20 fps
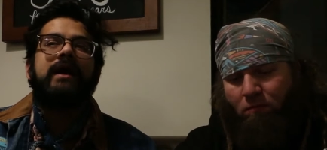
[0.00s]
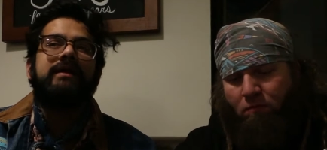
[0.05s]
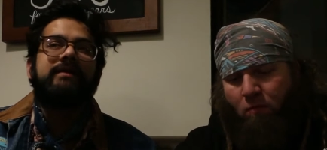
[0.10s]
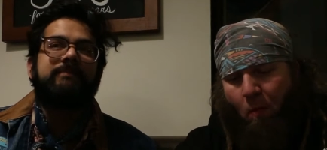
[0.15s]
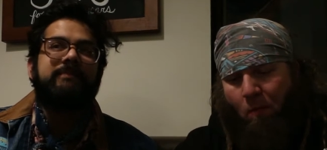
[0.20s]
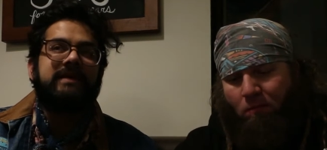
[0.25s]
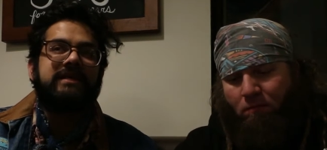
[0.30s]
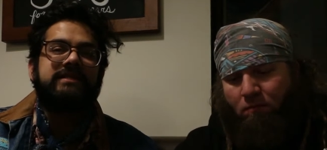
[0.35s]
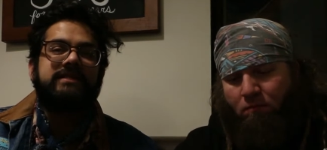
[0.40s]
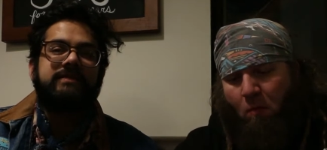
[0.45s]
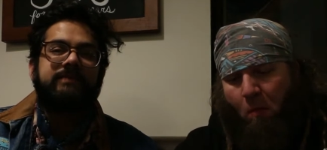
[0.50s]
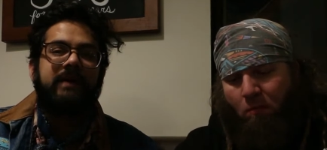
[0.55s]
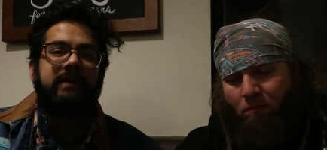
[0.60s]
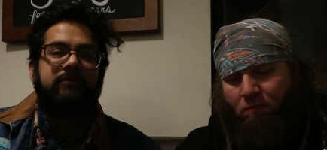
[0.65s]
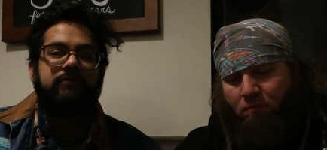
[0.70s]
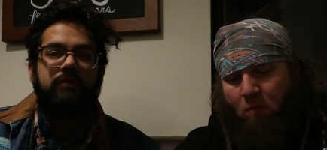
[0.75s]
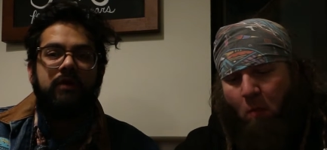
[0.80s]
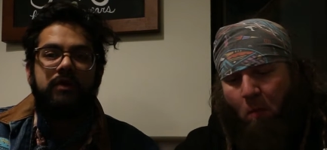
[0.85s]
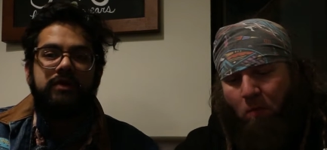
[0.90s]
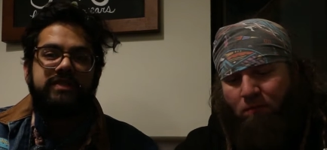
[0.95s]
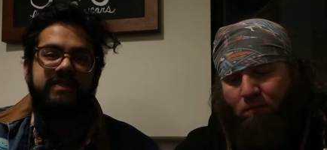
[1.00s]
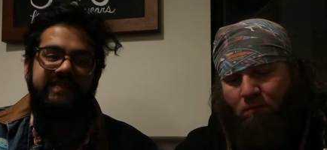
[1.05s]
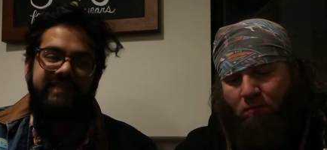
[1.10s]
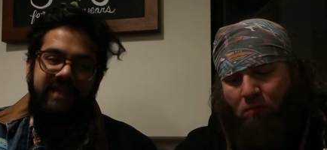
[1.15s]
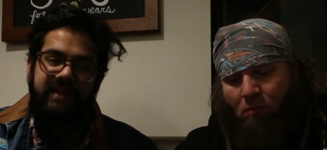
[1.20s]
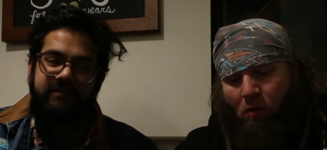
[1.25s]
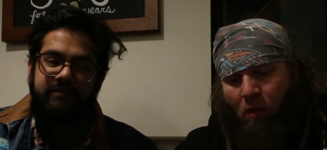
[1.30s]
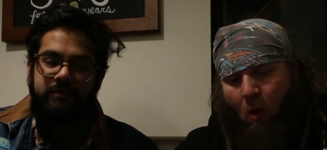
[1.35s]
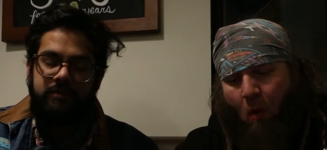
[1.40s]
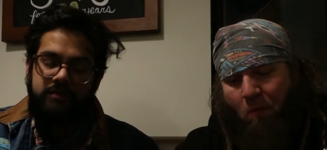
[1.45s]
Speaker 1: kind of mixed about rose
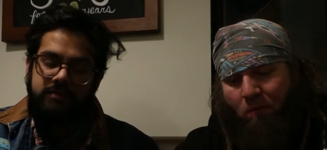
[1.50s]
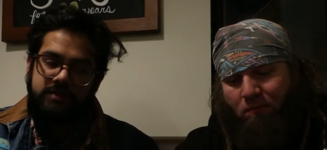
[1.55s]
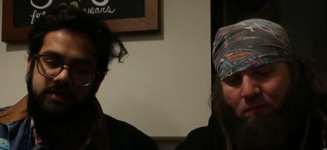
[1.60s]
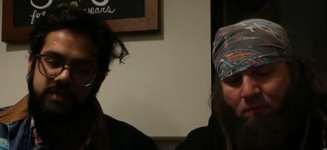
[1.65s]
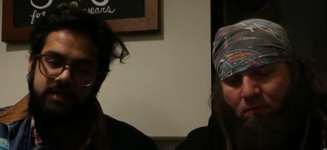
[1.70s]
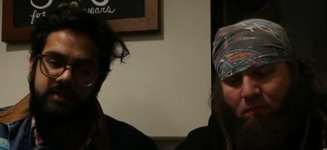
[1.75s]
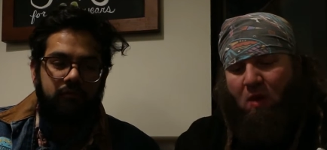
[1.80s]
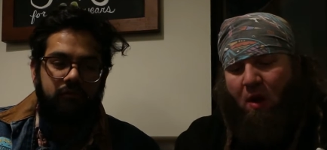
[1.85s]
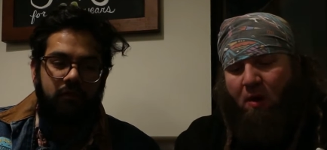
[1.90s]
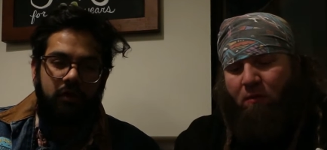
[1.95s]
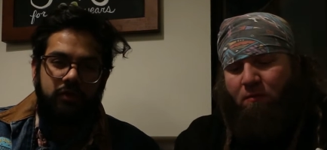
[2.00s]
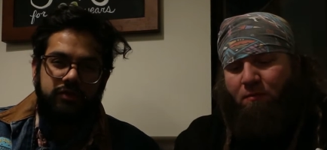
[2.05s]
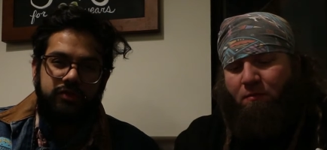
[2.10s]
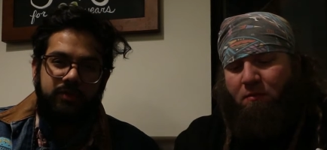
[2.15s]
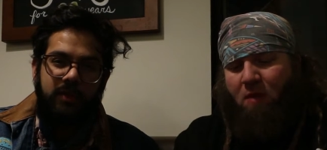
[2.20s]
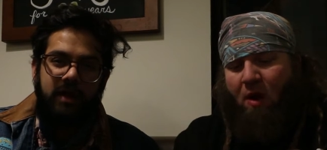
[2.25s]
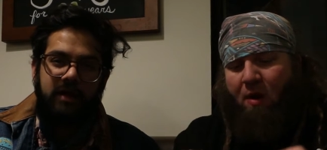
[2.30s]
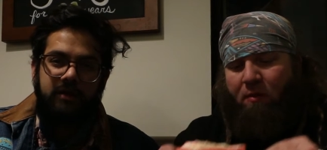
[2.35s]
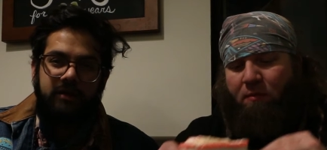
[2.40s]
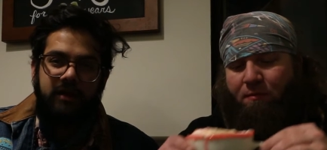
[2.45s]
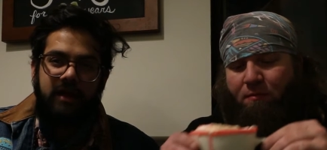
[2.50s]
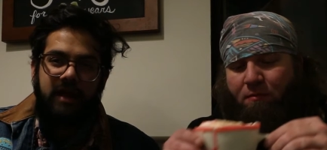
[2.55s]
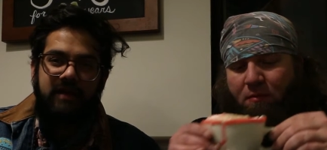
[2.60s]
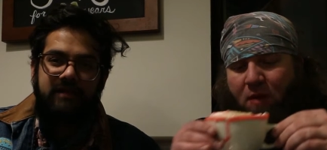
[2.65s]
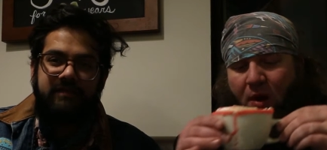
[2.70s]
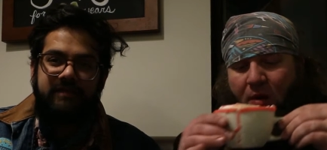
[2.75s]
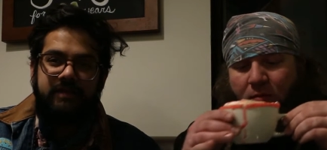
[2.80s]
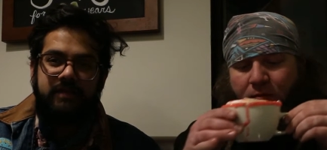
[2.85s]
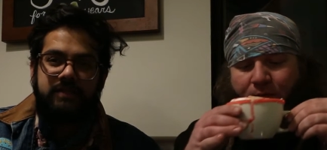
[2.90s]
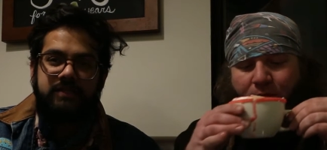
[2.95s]
flavors. Rosewater I
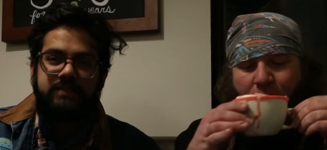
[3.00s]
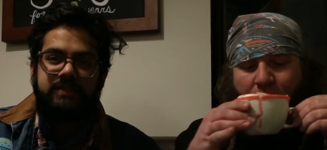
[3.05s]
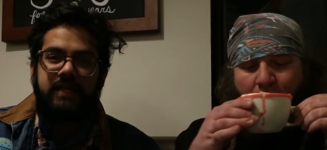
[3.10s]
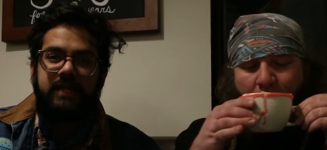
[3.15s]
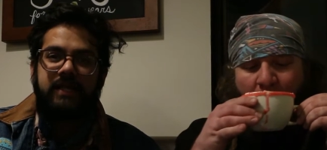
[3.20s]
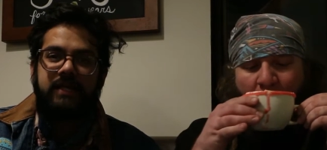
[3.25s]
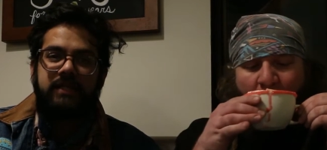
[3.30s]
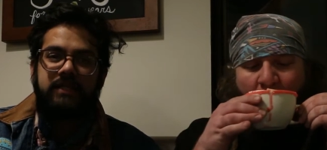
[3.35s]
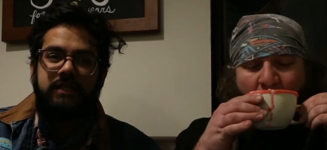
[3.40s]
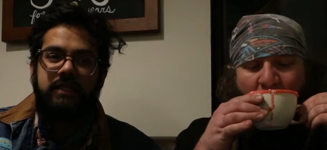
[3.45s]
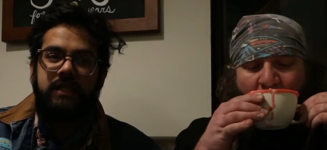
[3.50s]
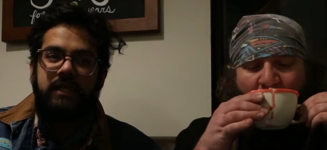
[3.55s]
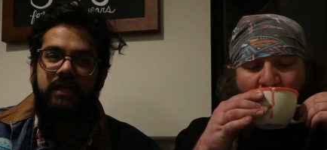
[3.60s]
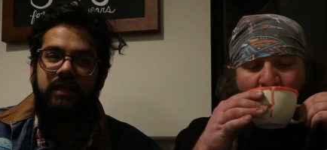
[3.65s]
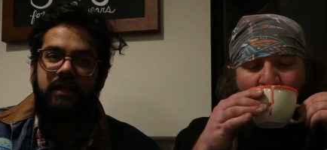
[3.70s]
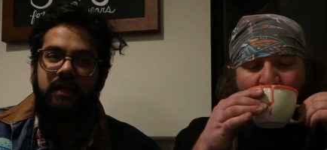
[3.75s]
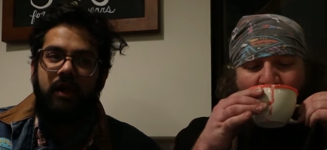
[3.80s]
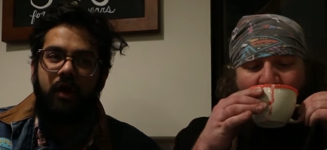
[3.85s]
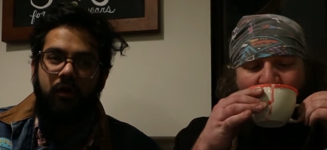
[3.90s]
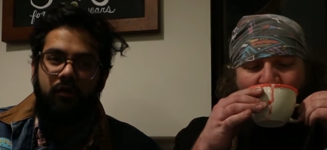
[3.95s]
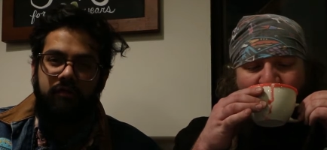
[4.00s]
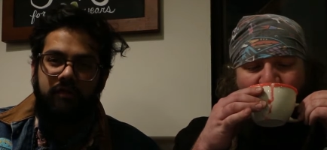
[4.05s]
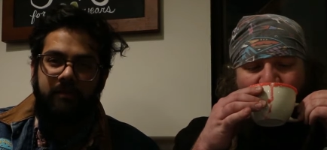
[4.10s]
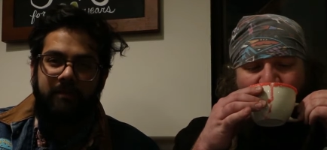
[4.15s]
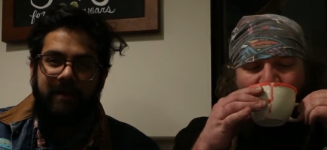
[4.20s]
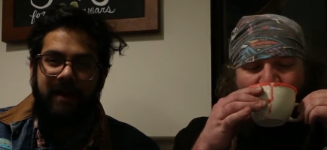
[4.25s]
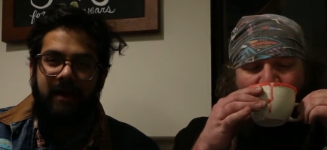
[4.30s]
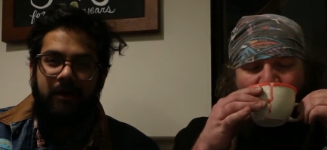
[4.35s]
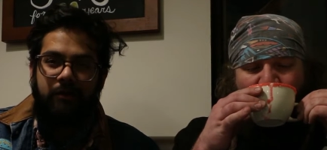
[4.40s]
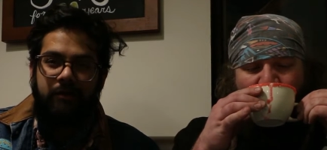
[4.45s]
feel is like a little
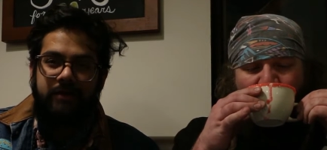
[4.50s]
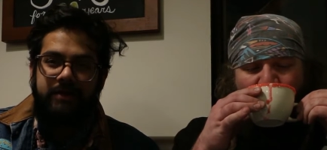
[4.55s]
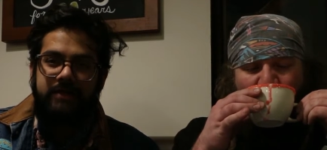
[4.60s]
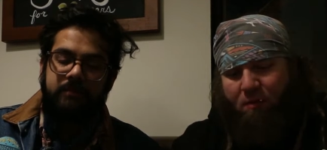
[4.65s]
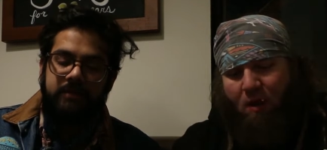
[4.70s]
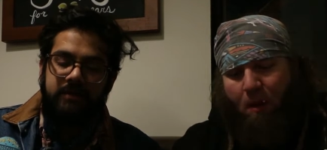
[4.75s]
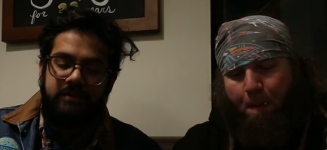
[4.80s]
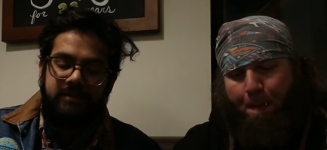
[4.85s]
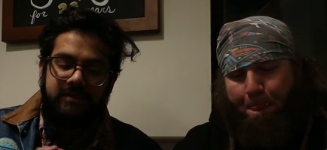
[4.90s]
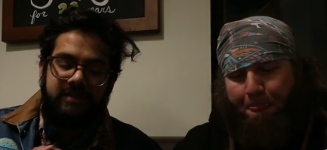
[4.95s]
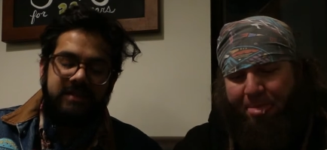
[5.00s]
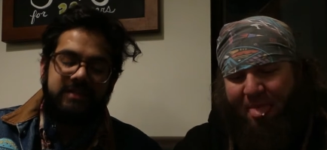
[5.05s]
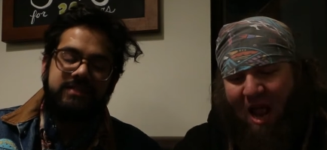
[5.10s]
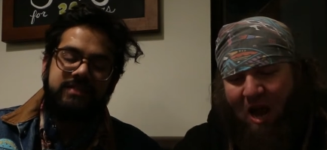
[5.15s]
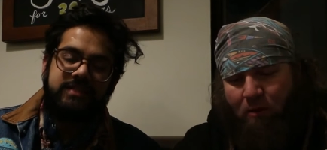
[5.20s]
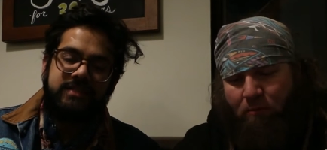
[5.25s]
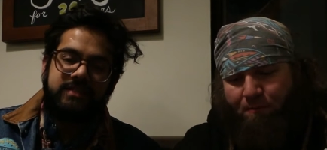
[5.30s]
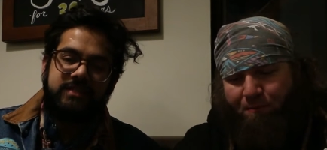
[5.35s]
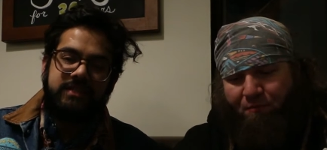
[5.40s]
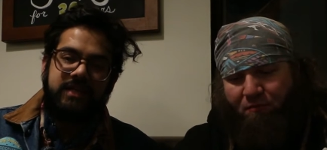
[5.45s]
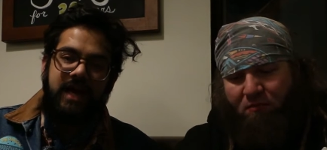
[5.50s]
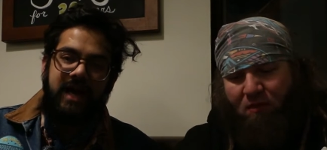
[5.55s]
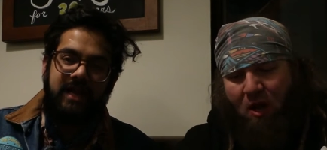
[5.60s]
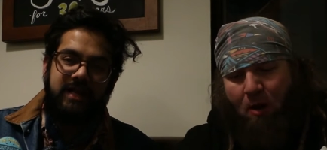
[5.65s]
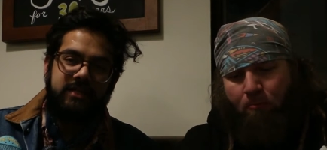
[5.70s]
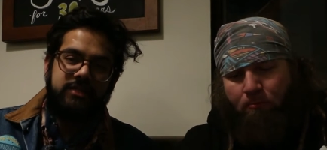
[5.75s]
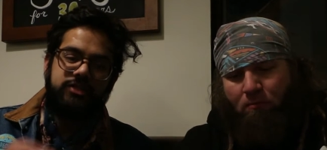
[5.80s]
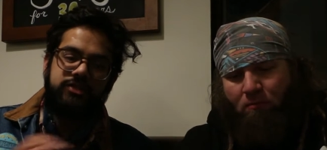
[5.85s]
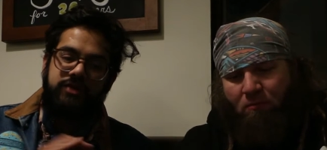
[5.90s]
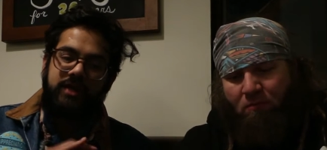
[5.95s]
overpowering. This kind
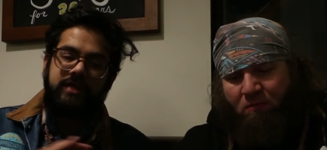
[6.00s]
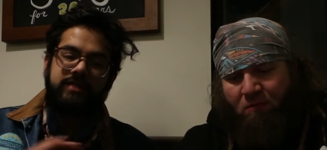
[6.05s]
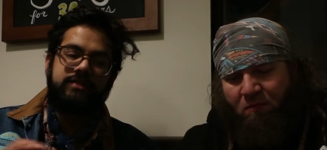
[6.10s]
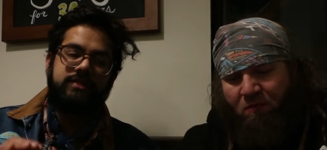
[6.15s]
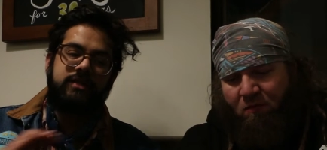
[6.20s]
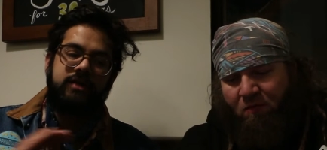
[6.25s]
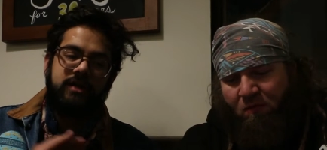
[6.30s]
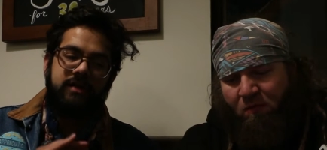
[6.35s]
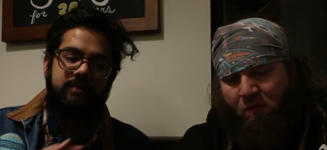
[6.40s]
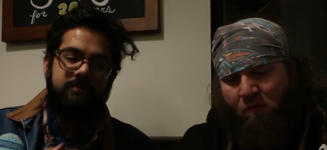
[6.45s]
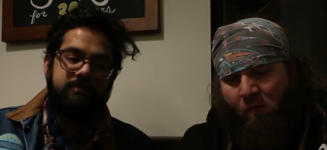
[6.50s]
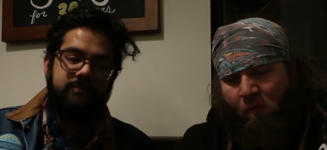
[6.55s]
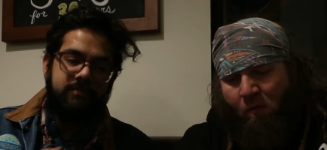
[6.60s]
of strikes a good